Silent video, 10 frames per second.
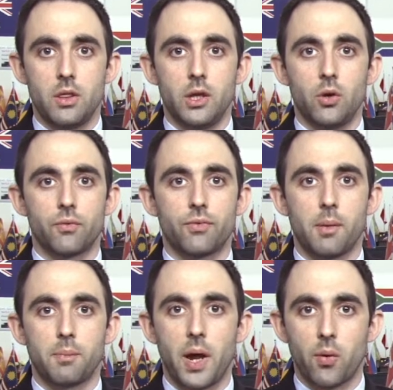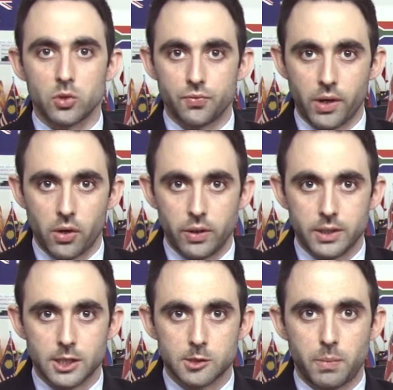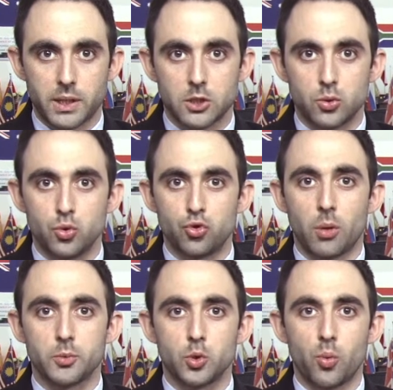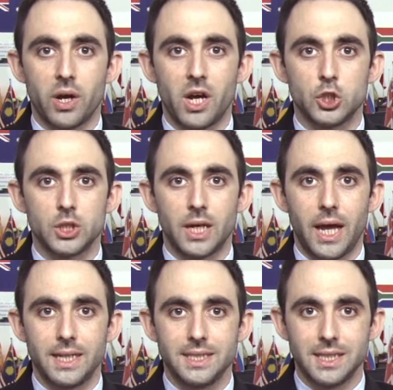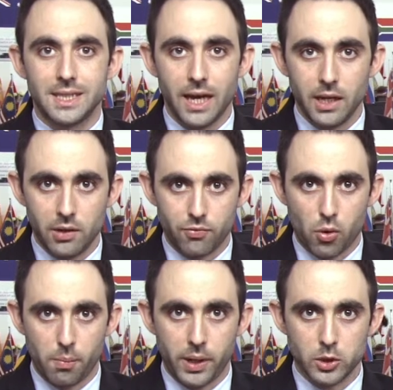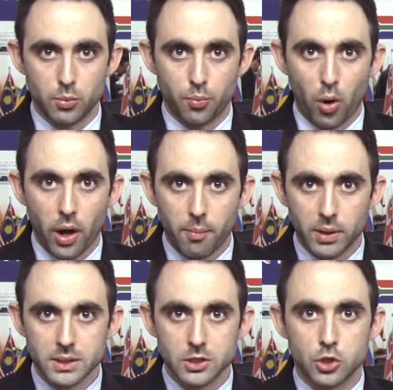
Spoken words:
The non-farm payrolls figure is expected to drop to 180K if compared to prior month's